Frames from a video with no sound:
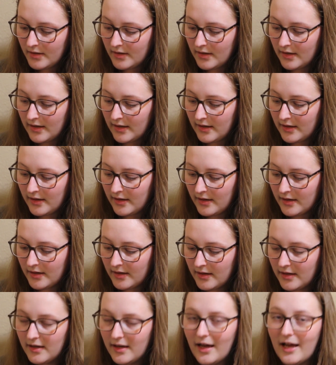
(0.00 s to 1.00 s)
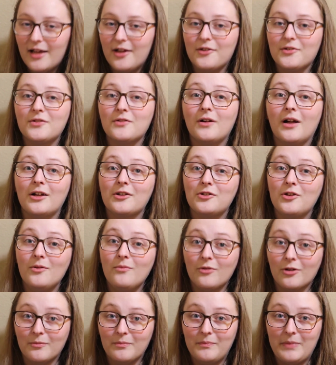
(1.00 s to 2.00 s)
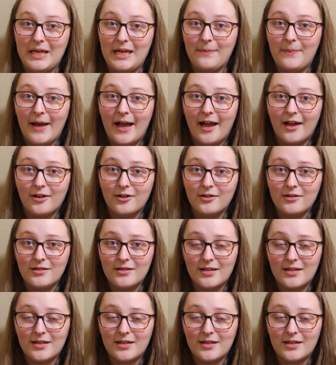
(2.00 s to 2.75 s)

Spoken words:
I also got 2 more bee patterns.